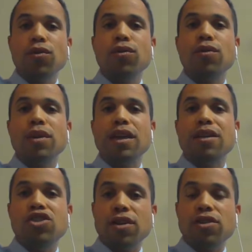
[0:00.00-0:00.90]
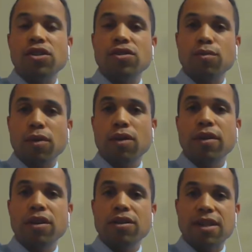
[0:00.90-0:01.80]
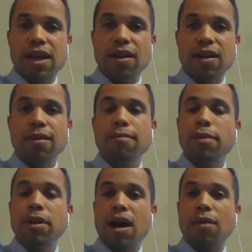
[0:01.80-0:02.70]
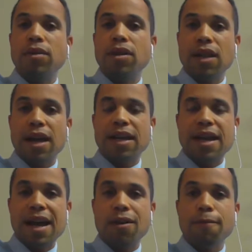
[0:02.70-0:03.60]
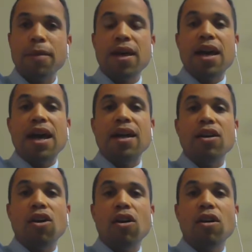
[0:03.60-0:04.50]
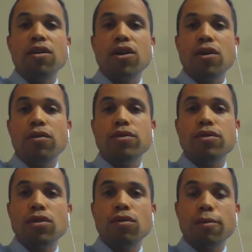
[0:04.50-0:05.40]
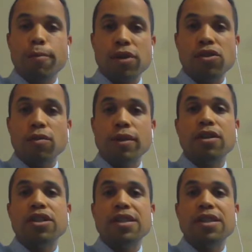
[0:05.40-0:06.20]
who the injections work when they're standing, but not when they're laying down, and it all goes to the pressure.